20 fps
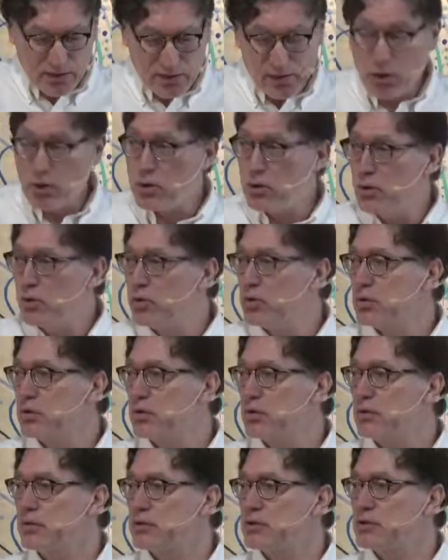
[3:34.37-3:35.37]
Though,
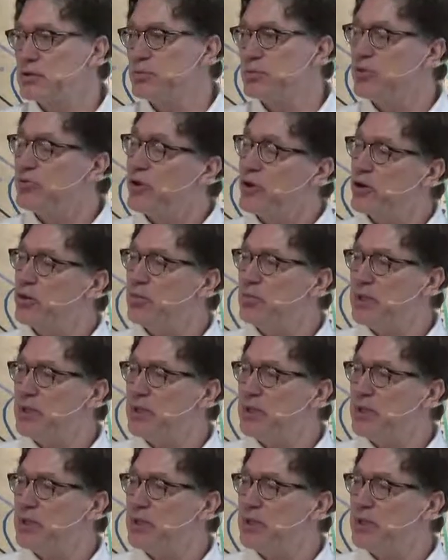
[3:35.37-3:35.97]
to be fair to